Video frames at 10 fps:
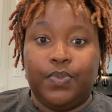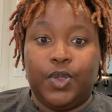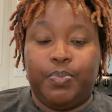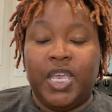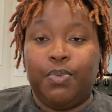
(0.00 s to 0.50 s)

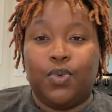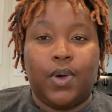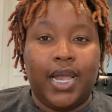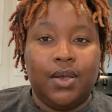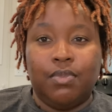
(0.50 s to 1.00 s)
People
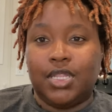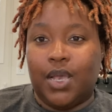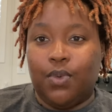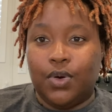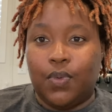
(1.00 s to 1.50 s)
write what they
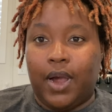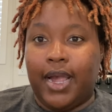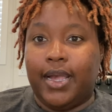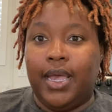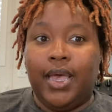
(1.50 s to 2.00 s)
want to
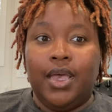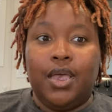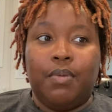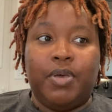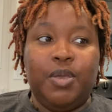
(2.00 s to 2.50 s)
write.
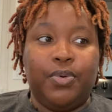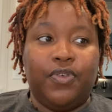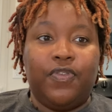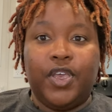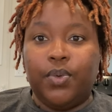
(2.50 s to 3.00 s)
People
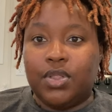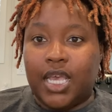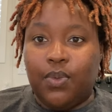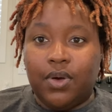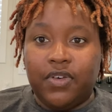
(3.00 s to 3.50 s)
feel what
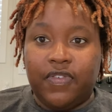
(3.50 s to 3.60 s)
they want to